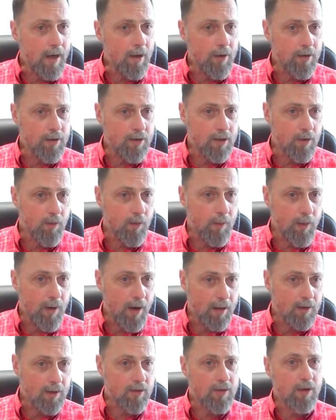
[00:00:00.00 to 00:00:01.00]
areas that we
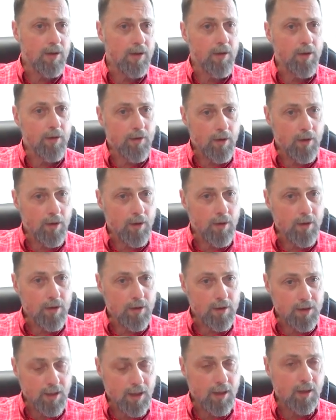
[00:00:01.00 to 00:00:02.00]
practice in are
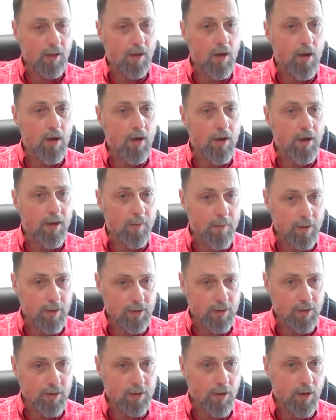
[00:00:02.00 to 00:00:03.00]
estate law and
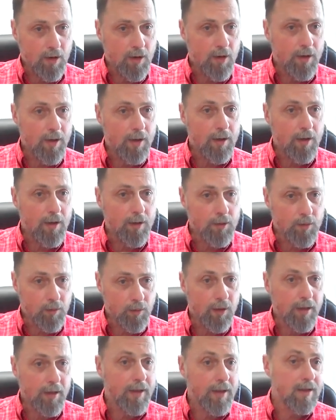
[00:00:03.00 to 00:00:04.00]
business law. And those
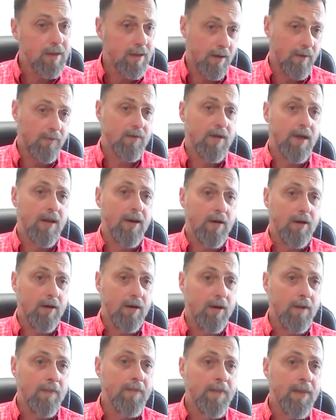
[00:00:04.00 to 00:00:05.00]
really
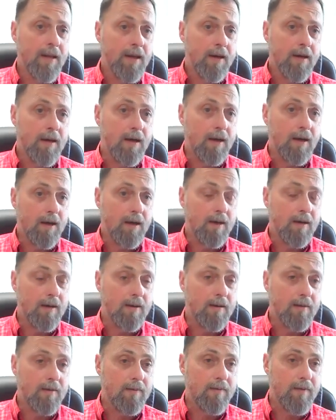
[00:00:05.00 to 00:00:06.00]
dovetail
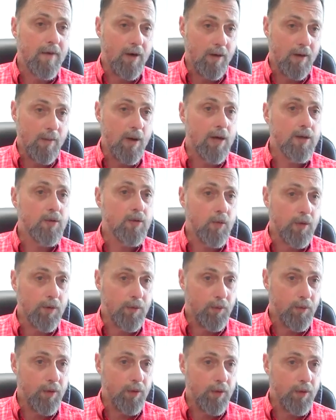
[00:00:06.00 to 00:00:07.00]
very much with
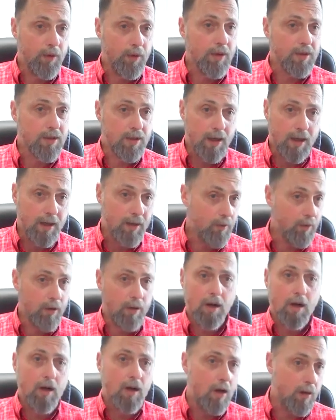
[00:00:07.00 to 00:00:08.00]
real estate.
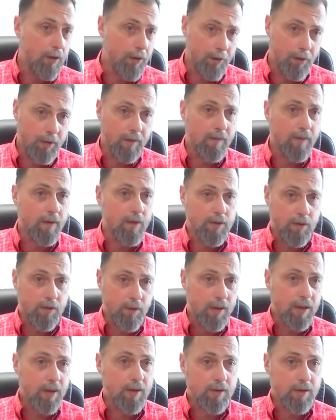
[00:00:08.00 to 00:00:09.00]
All 3 of those
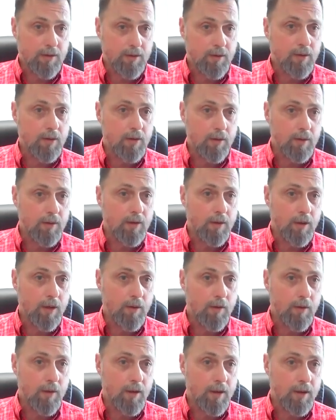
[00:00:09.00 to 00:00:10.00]
arenas,
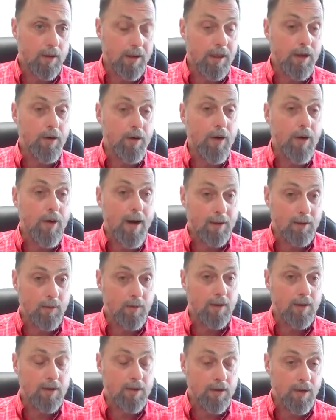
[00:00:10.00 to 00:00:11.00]
interact
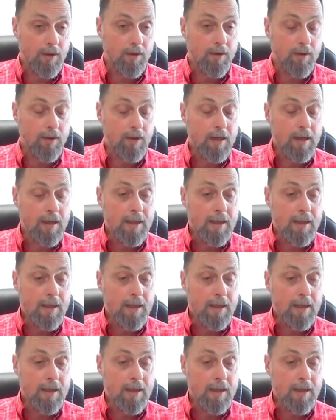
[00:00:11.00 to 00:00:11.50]
with each other.